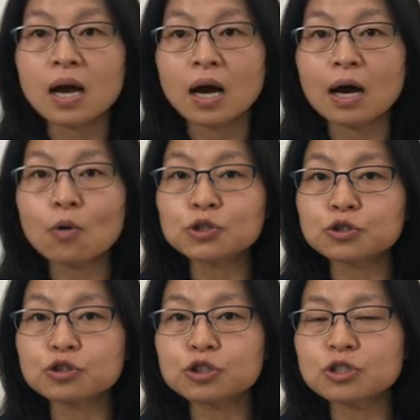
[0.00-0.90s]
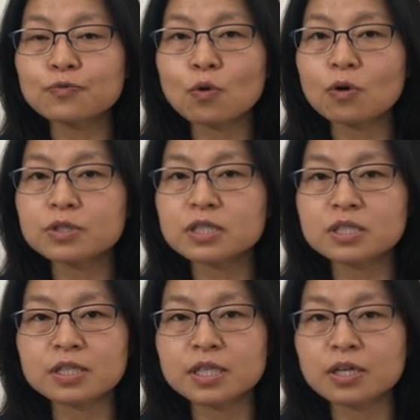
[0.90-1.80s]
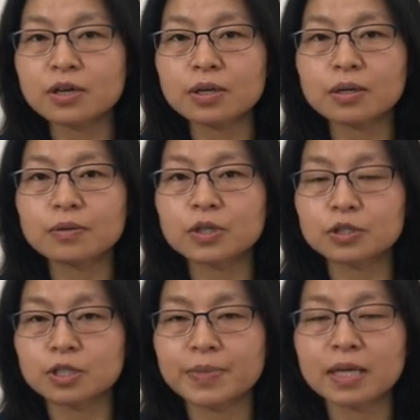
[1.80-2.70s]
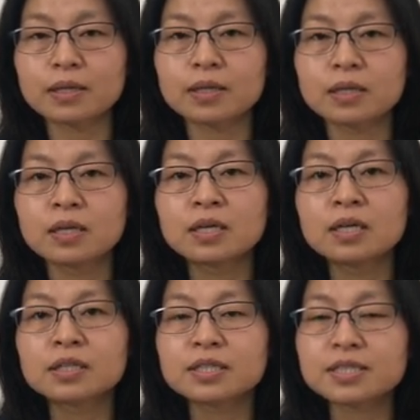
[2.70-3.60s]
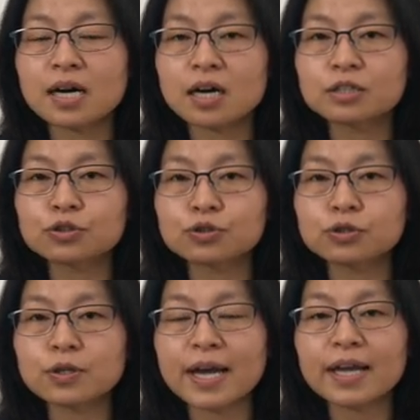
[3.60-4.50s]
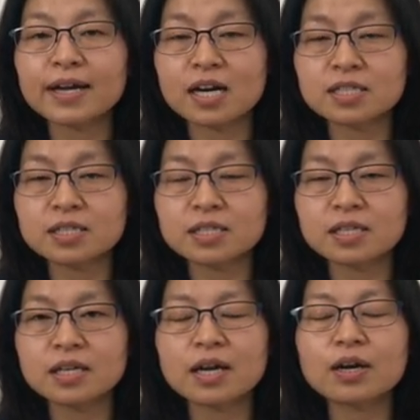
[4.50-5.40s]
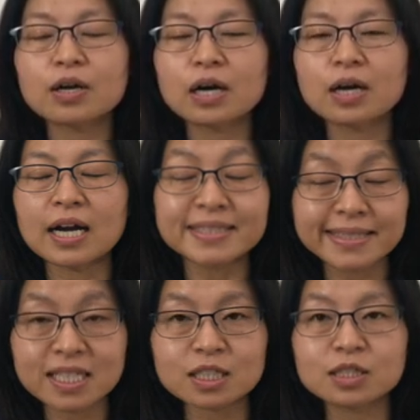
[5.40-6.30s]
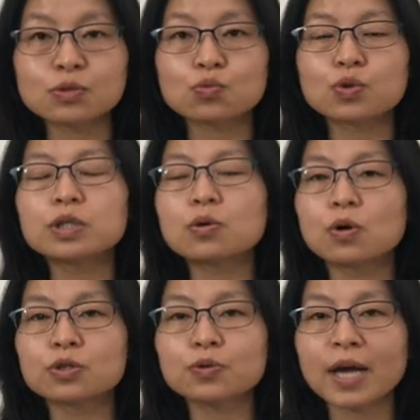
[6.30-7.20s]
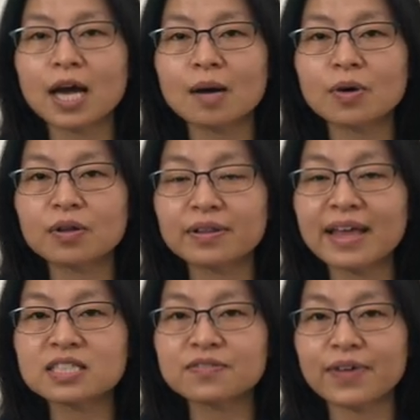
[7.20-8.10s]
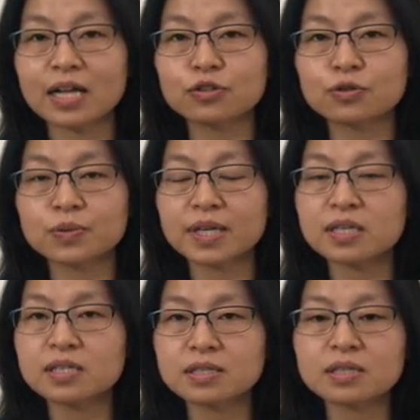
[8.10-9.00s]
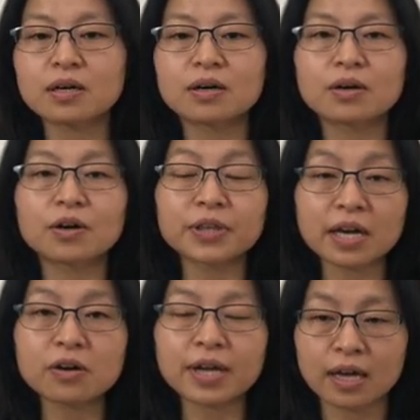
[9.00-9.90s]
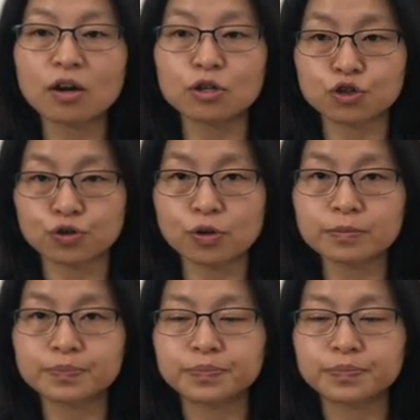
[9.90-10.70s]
I want you to just focus this here a little bit. This R two and R C, R six, we're going to have a length value that is uh, attacker can control.